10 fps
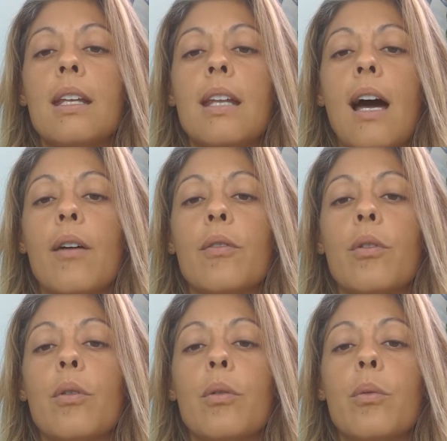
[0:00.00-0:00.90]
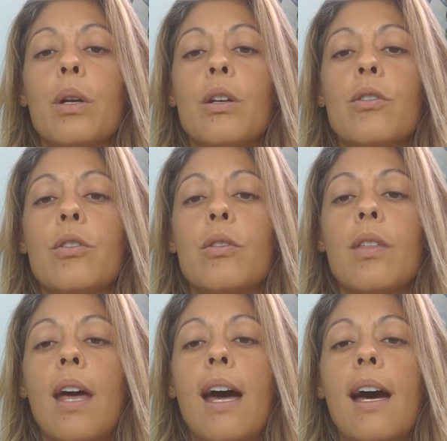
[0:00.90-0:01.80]
Now, when you do
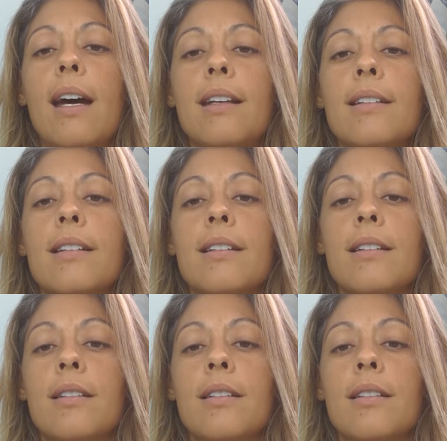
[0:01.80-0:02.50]
that,